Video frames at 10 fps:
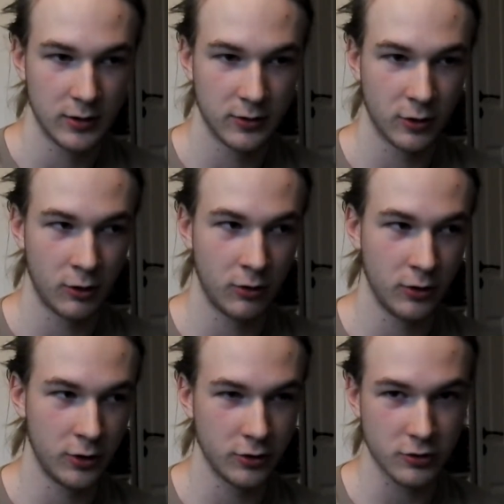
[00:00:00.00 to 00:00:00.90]

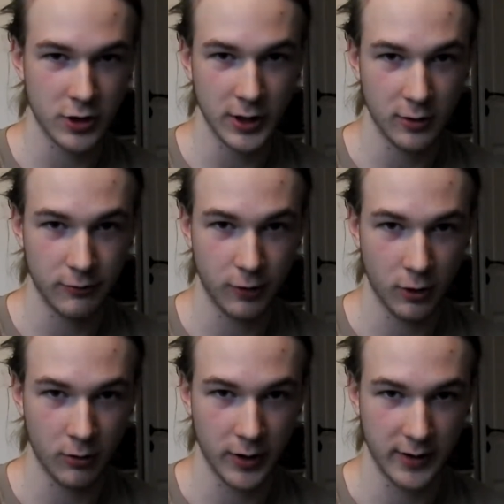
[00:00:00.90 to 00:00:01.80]
So you're trying to
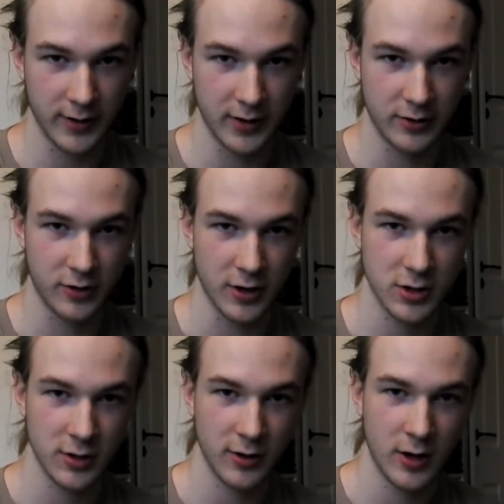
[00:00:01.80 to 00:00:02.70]
follow these
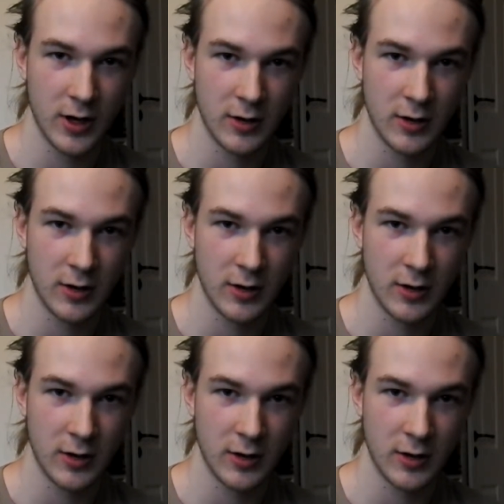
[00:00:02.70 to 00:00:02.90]
instructions,